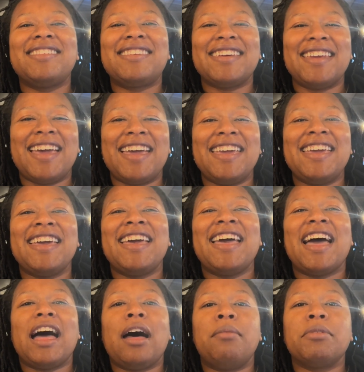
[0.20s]
Today,
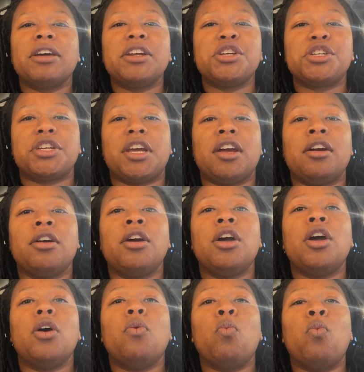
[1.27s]
I'm going to share
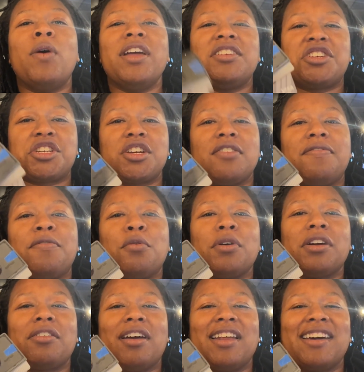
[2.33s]
which 4
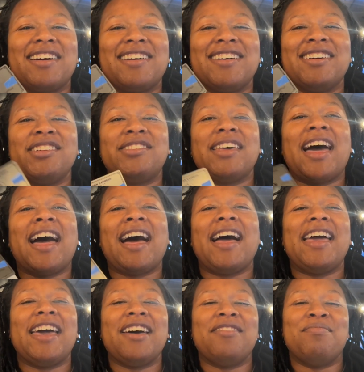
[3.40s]
credit cards
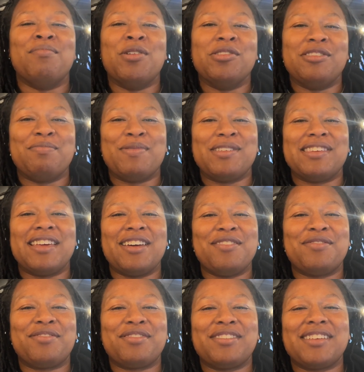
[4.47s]
I have multiples of.
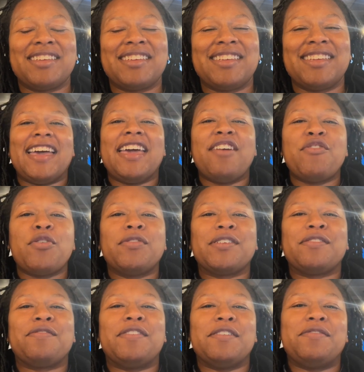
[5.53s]
I have over
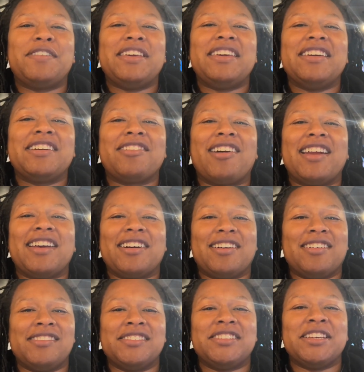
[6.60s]
50 credit
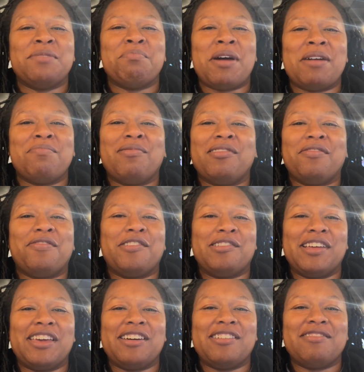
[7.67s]
cards in my
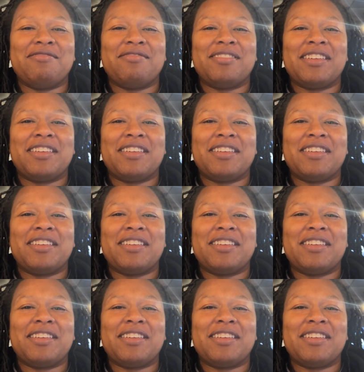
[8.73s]
portfolio.